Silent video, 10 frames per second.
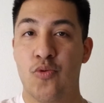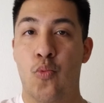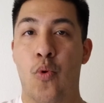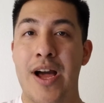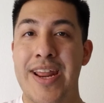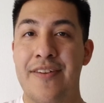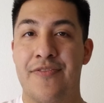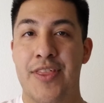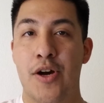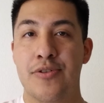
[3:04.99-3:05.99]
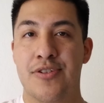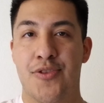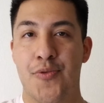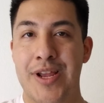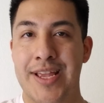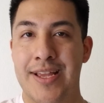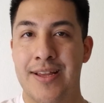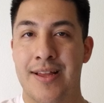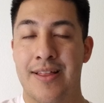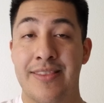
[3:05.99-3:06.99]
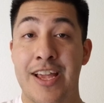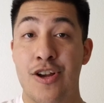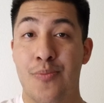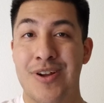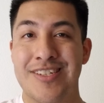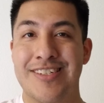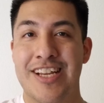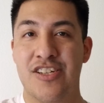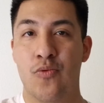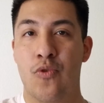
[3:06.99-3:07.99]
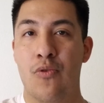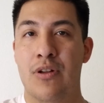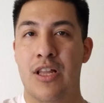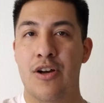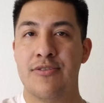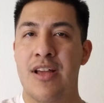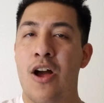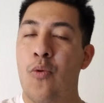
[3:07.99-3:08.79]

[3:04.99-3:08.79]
what if those 3 that your presentation won't close,